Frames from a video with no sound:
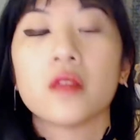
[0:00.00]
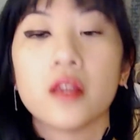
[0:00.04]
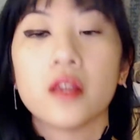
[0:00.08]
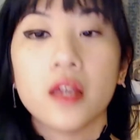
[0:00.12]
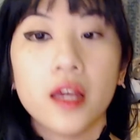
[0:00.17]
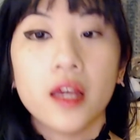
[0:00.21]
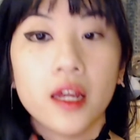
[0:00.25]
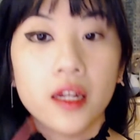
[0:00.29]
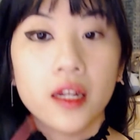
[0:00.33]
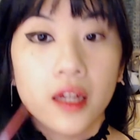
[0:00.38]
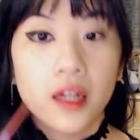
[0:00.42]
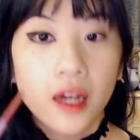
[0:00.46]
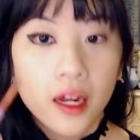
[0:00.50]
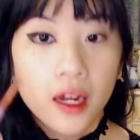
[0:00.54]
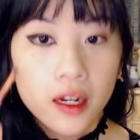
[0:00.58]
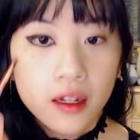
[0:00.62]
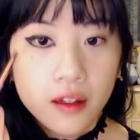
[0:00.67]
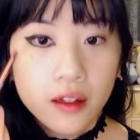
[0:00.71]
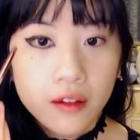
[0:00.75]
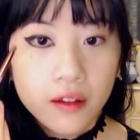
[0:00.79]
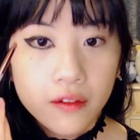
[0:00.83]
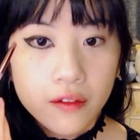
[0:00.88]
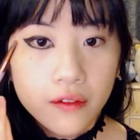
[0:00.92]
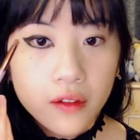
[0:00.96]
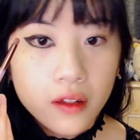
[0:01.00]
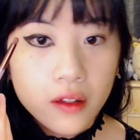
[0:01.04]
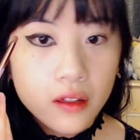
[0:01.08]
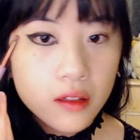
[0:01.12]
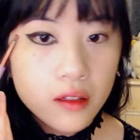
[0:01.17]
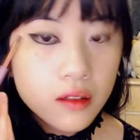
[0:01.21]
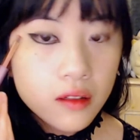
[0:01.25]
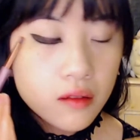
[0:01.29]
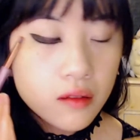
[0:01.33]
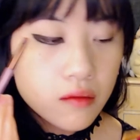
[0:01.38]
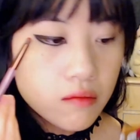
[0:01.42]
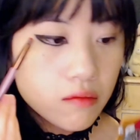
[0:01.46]
And kind of
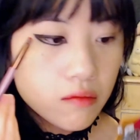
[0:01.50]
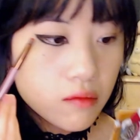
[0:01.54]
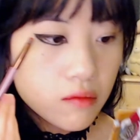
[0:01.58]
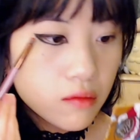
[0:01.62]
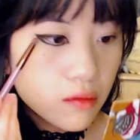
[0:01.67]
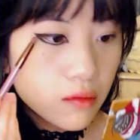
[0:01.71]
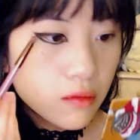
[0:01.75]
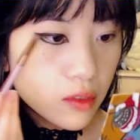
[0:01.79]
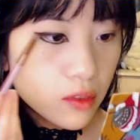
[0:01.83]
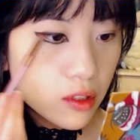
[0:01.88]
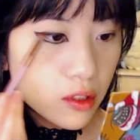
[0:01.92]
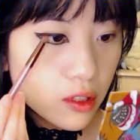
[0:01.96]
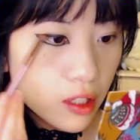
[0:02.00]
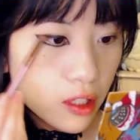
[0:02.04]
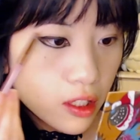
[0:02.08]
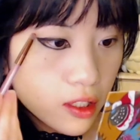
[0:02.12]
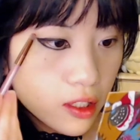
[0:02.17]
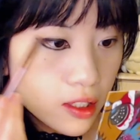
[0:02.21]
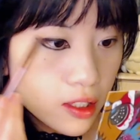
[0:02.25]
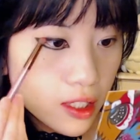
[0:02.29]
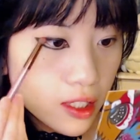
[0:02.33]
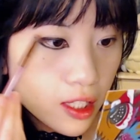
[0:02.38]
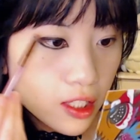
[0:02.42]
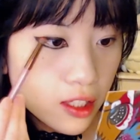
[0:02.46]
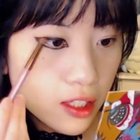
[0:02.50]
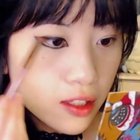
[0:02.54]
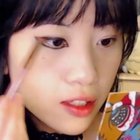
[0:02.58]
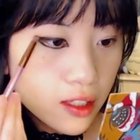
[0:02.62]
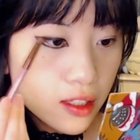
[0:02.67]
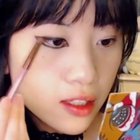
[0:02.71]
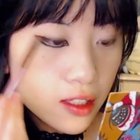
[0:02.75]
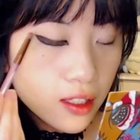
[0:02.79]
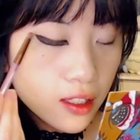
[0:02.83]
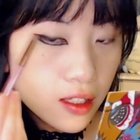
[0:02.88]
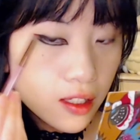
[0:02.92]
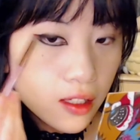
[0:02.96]
start sketching this
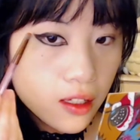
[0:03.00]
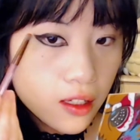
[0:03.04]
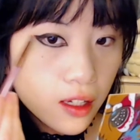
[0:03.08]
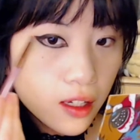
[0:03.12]
in